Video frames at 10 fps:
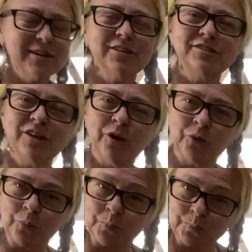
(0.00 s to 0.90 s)

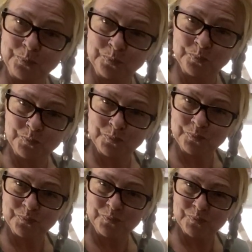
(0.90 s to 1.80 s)
So
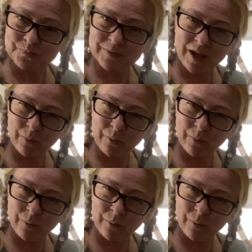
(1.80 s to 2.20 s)
I